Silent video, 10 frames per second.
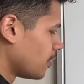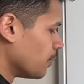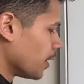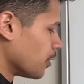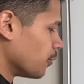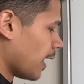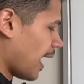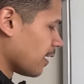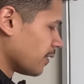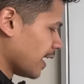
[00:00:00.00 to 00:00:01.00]
but you will
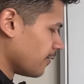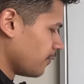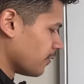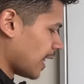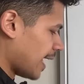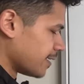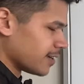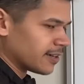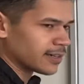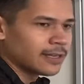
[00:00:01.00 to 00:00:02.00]
have a flat
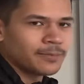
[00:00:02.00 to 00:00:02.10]
dog.